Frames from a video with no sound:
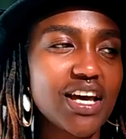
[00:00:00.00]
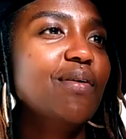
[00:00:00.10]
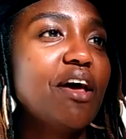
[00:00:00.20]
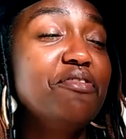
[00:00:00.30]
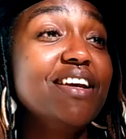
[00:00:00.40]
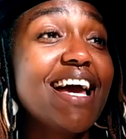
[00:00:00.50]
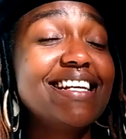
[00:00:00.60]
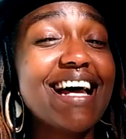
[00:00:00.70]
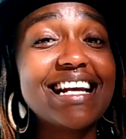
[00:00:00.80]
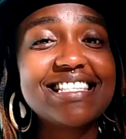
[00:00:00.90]
When I feel like
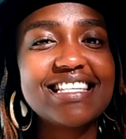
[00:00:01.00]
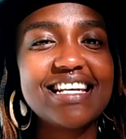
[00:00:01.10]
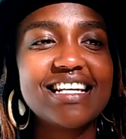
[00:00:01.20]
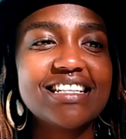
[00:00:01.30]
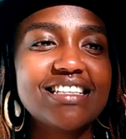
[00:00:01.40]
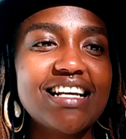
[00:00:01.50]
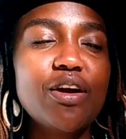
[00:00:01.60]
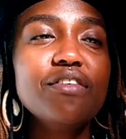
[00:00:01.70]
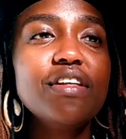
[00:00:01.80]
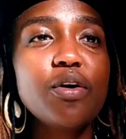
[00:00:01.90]
dancing, and
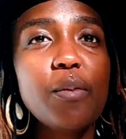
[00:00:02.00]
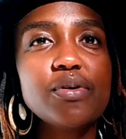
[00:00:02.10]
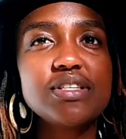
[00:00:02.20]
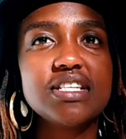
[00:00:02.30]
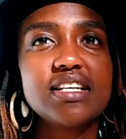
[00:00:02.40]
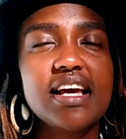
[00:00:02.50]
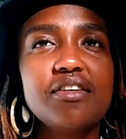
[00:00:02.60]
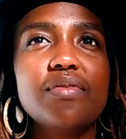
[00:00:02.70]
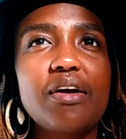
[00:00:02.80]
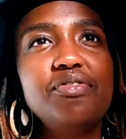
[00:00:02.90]
even the opposite, like
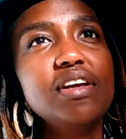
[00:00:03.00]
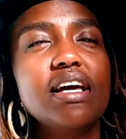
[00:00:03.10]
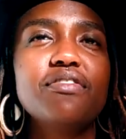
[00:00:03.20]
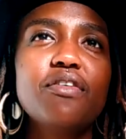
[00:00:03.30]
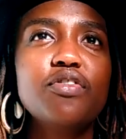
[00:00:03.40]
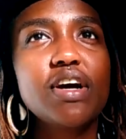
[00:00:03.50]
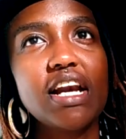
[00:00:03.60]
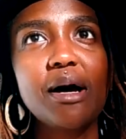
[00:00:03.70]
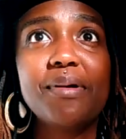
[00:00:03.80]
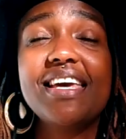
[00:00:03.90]
if I feel like if I've
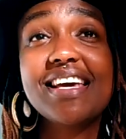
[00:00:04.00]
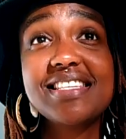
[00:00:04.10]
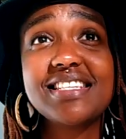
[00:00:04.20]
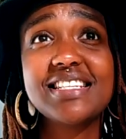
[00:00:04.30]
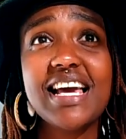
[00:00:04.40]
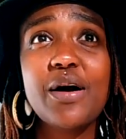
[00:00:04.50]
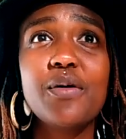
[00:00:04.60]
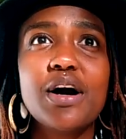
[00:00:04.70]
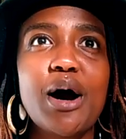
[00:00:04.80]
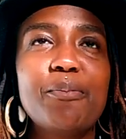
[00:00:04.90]
woken up, like yesterday I
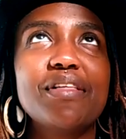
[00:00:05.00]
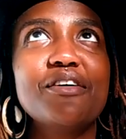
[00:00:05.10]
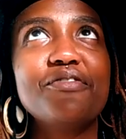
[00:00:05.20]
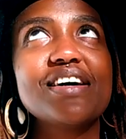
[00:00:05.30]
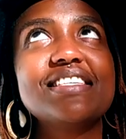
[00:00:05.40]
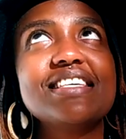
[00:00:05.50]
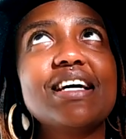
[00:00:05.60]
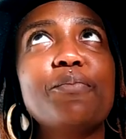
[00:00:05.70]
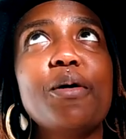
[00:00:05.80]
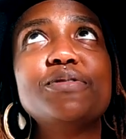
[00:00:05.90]
woke up and the first thing
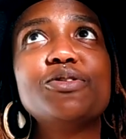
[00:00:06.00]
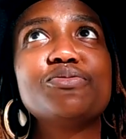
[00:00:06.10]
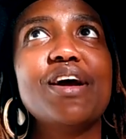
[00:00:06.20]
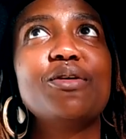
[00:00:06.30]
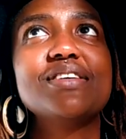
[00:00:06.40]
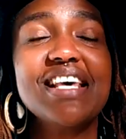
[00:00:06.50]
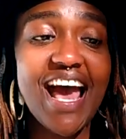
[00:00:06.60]
that popped into my head was